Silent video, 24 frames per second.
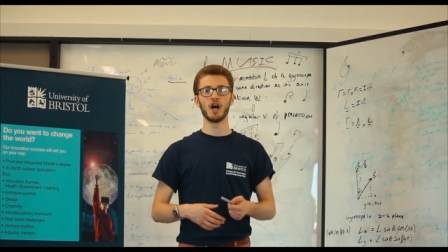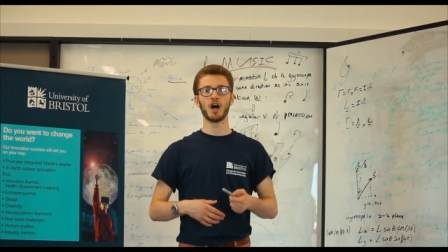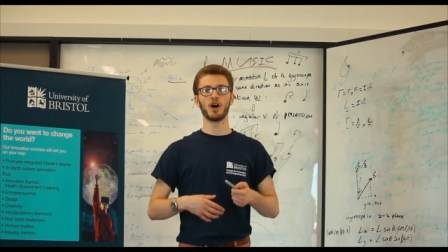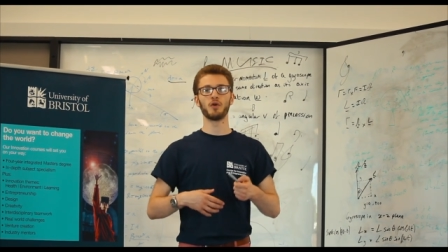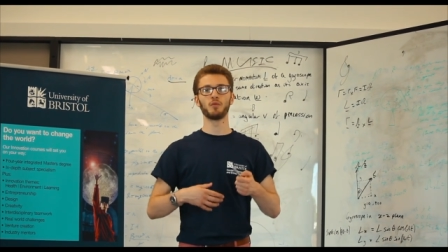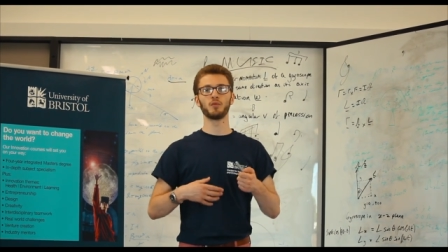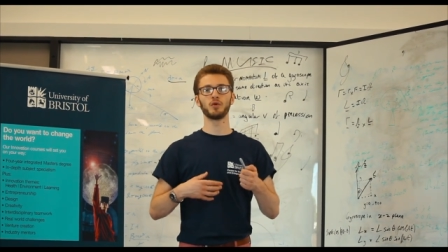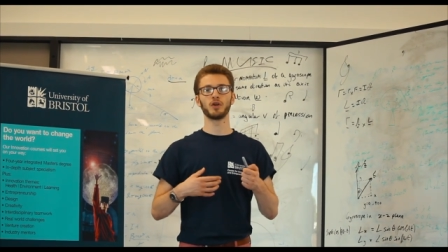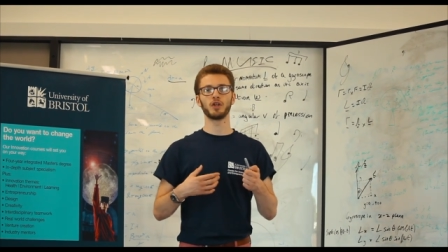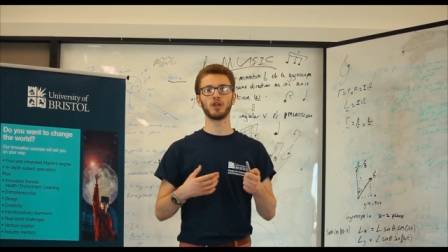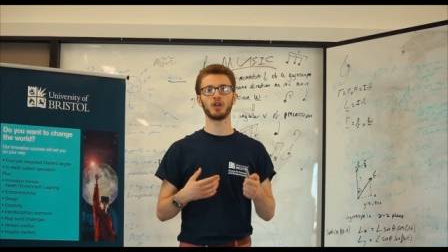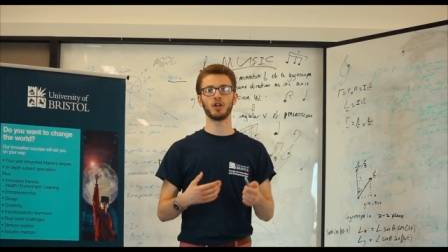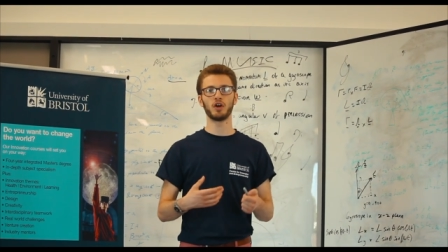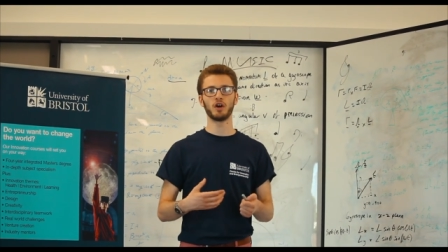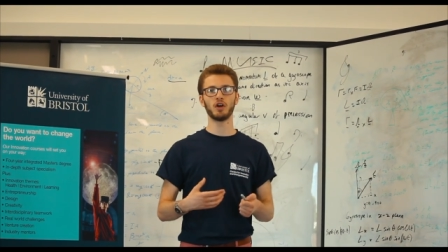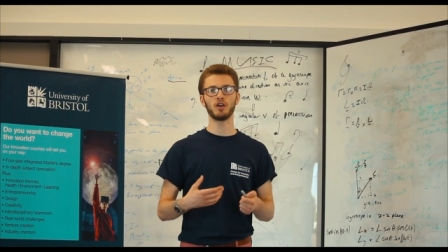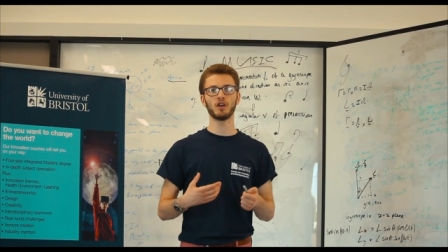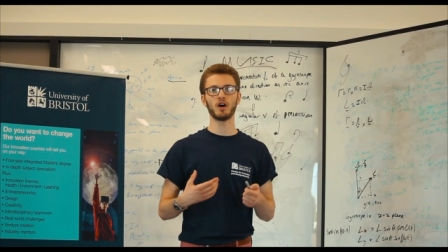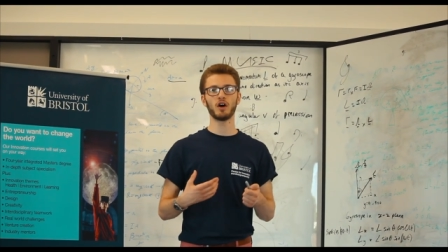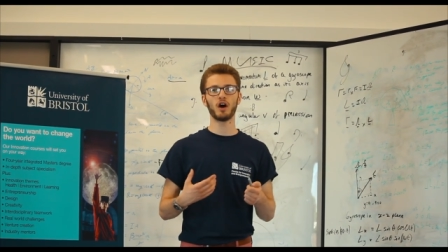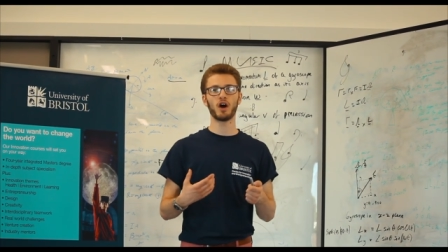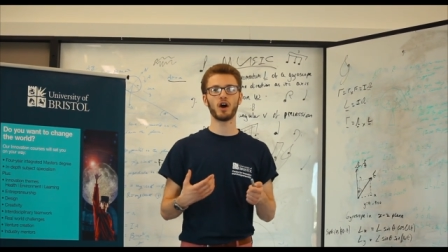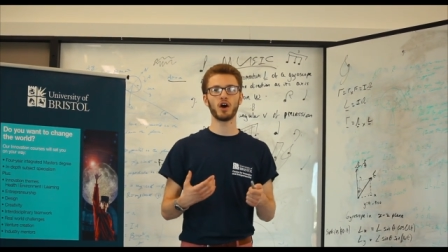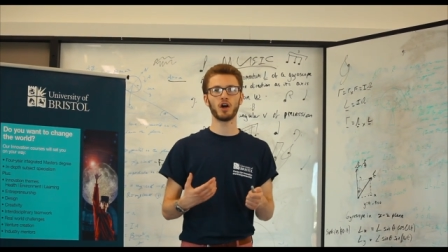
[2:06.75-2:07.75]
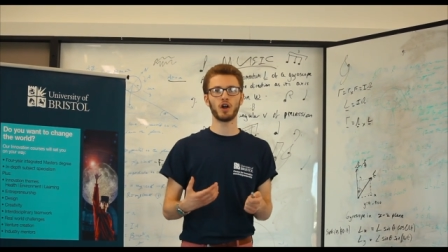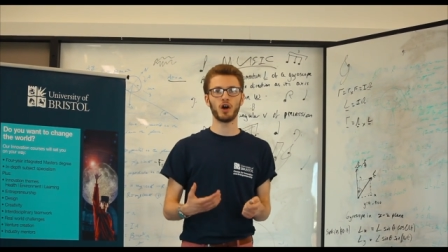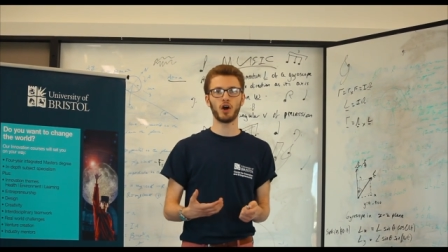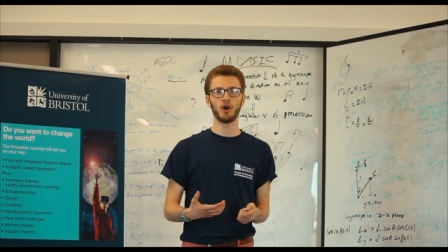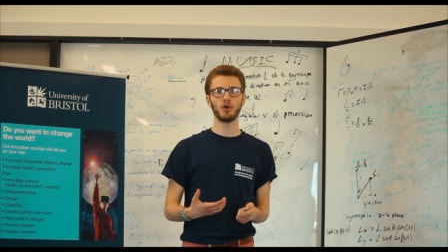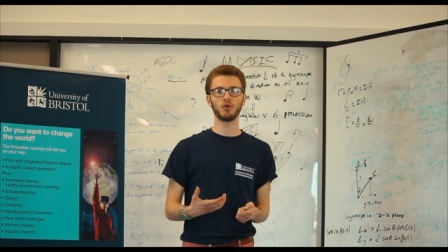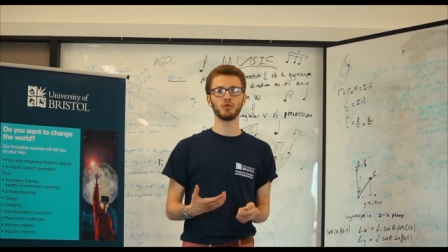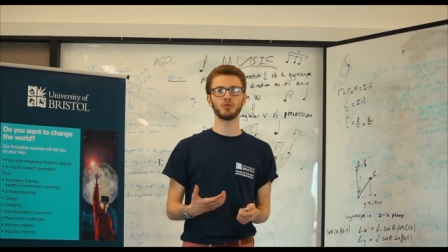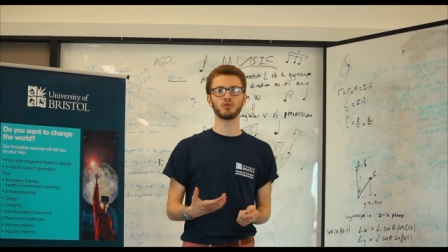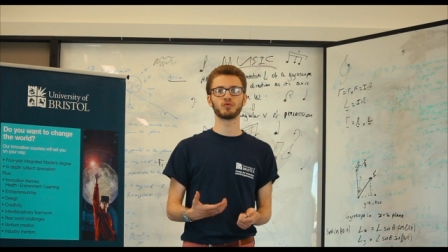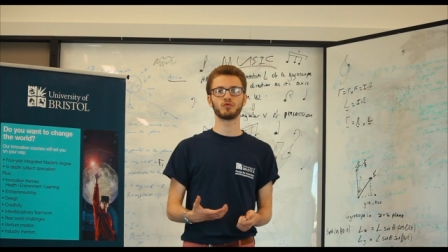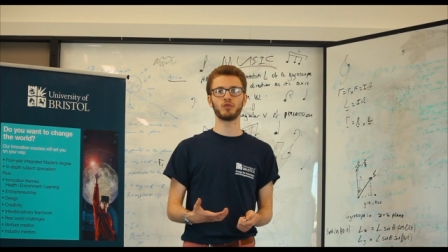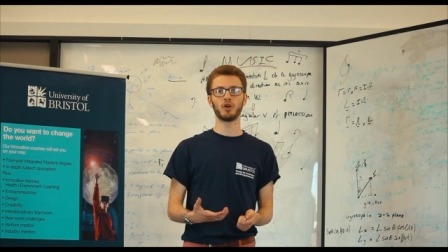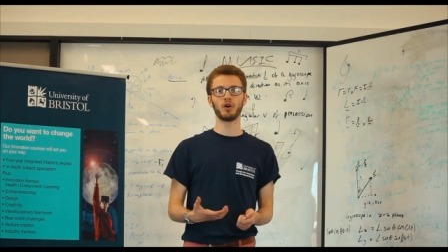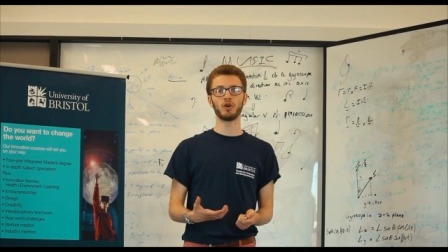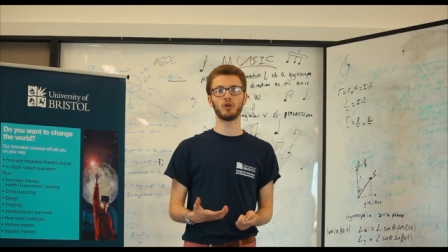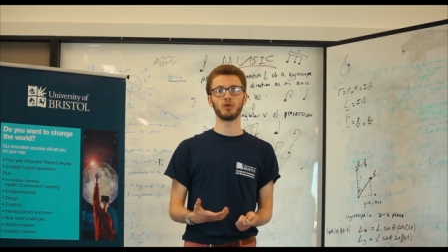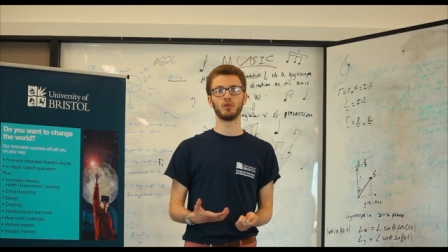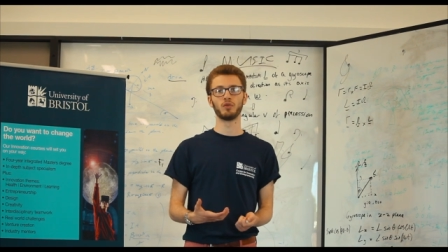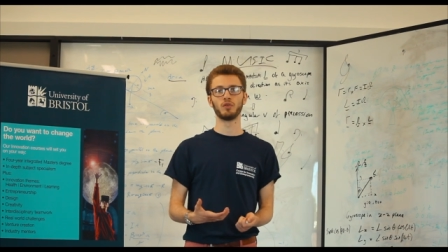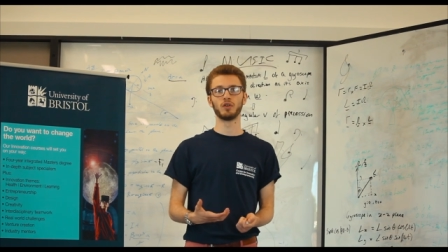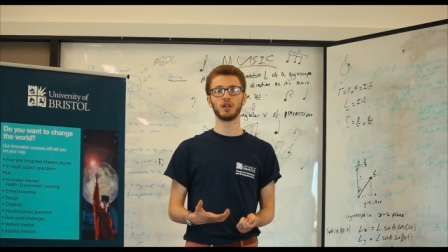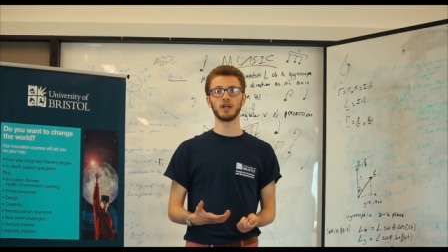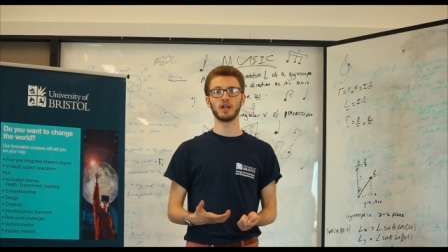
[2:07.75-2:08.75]
and we learn our own
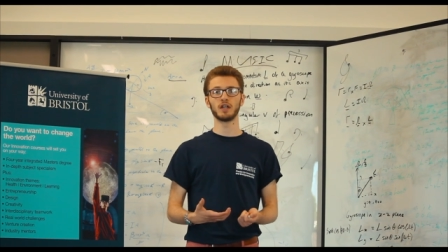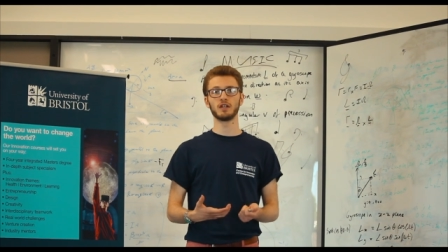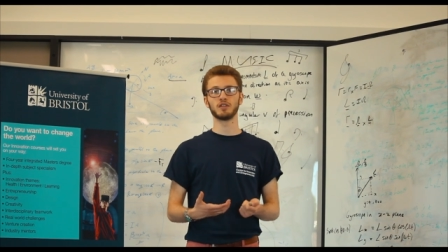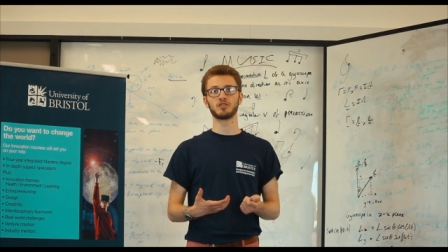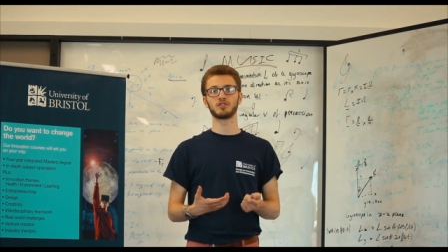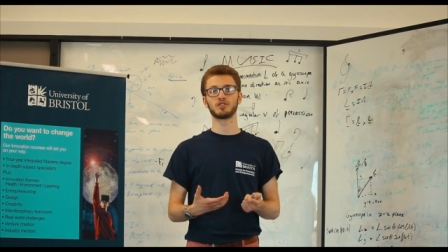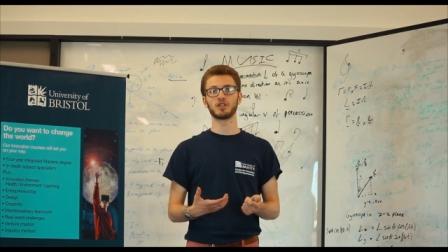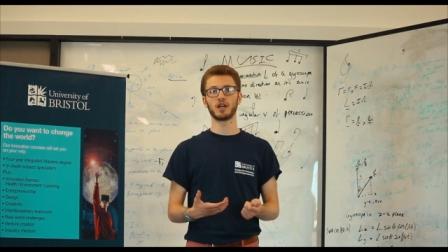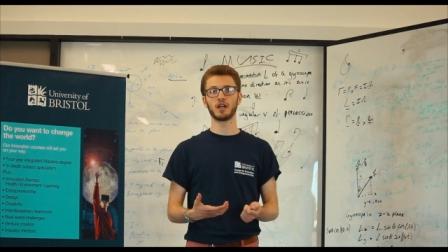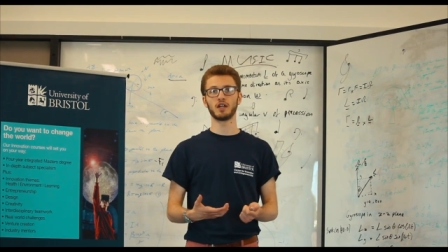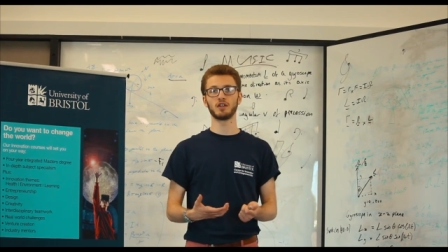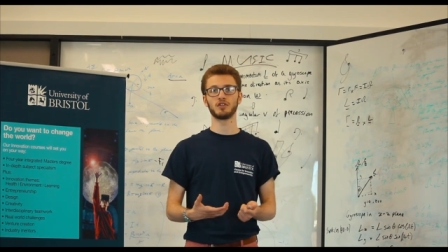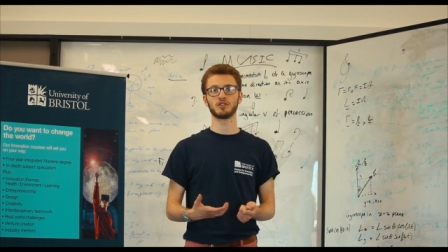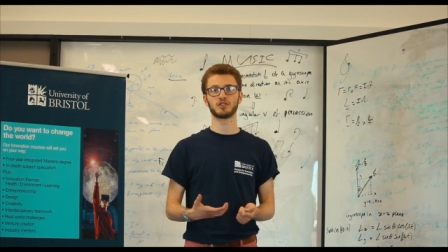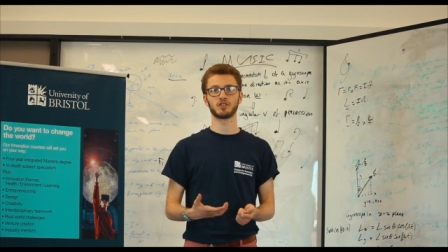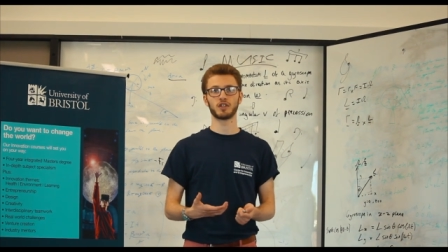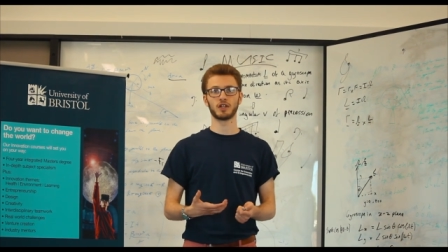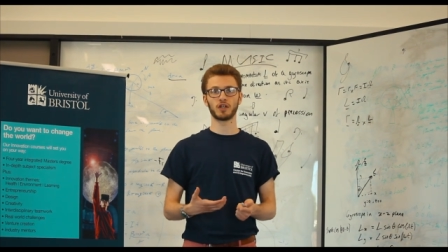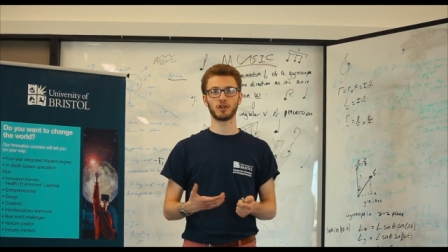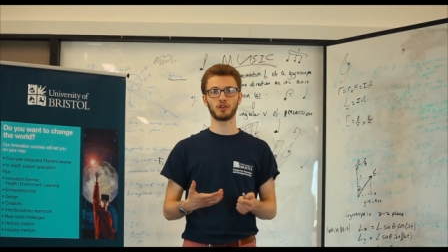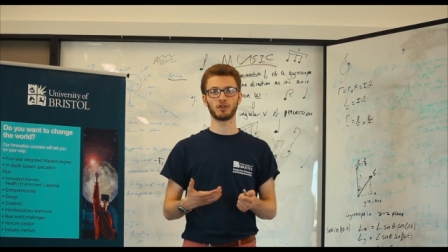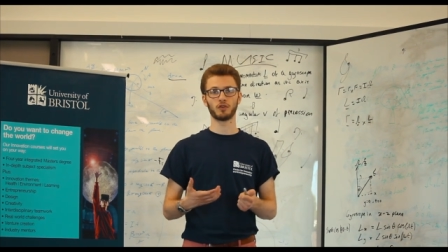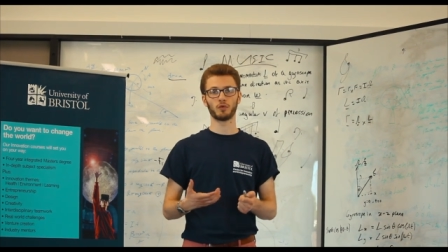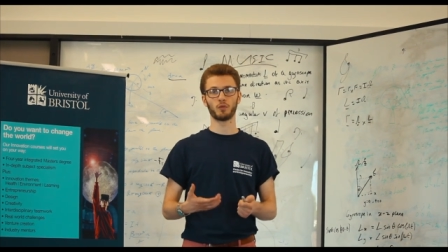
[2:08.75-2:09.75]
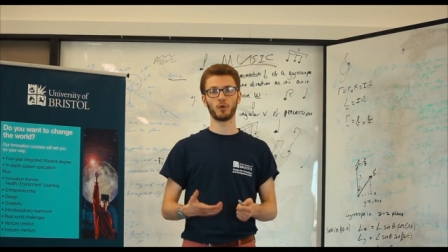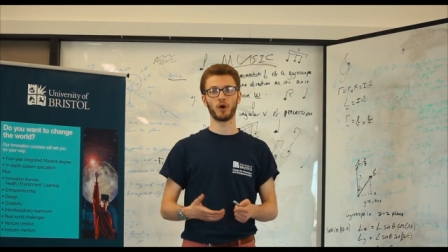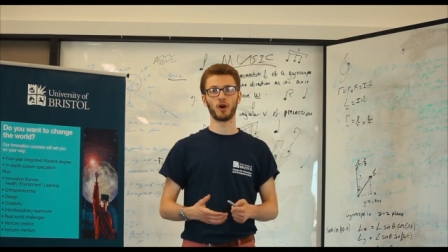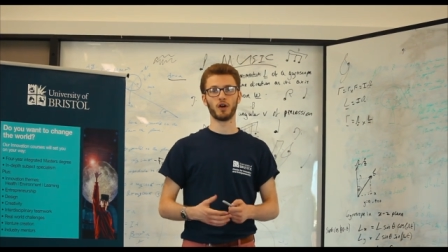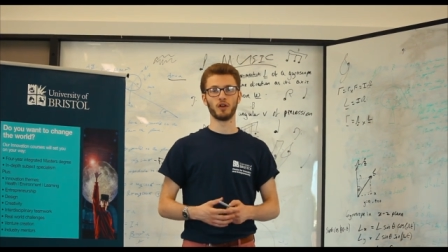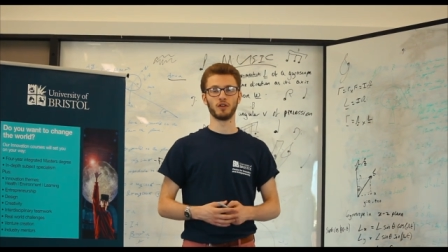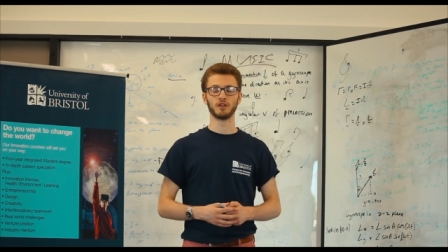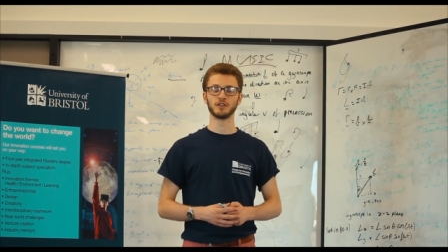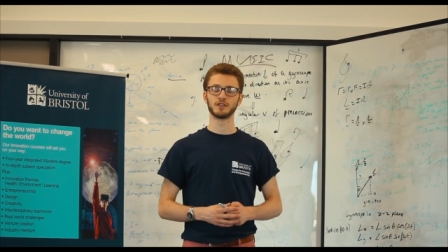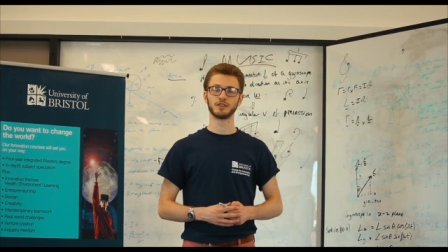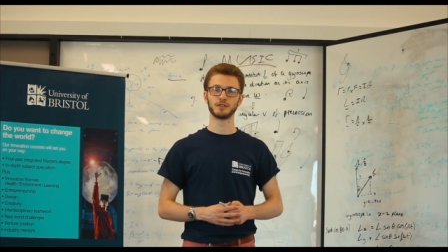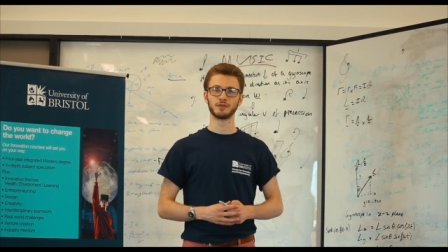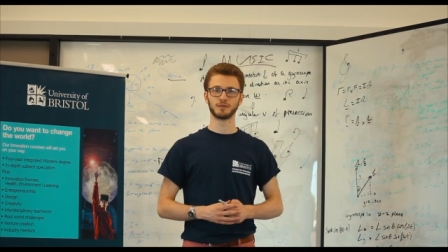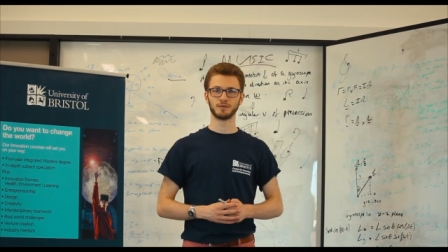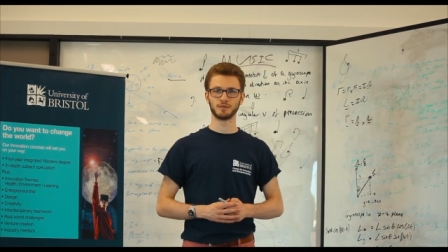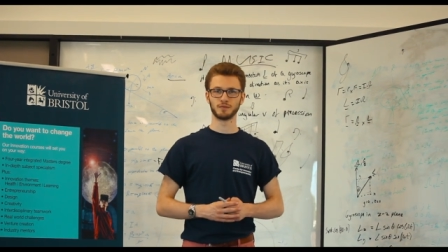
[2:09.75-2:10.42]
role in changing the world.